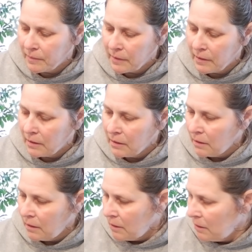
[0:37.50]

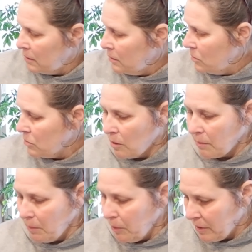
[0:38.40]
So
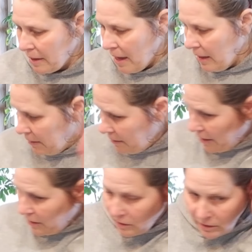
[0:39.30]
I'm going to put that in
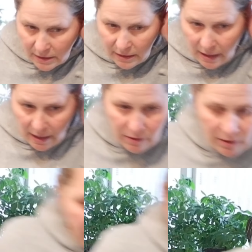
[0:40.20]
there
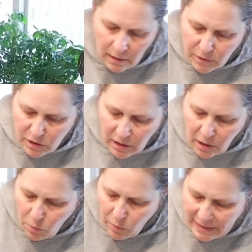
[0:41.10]
together. I'm just going
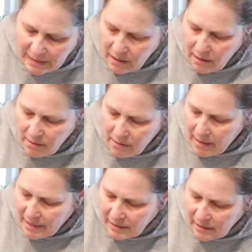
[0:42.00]
to whisk
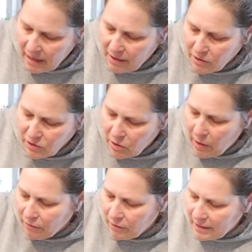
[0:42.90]
that together so
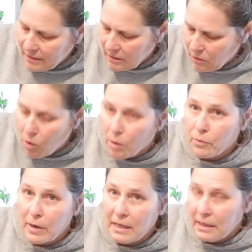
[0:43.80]
everything's
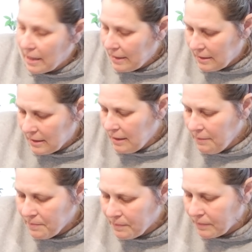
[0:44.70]
incorporated
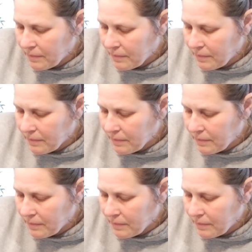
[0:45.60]
nicely.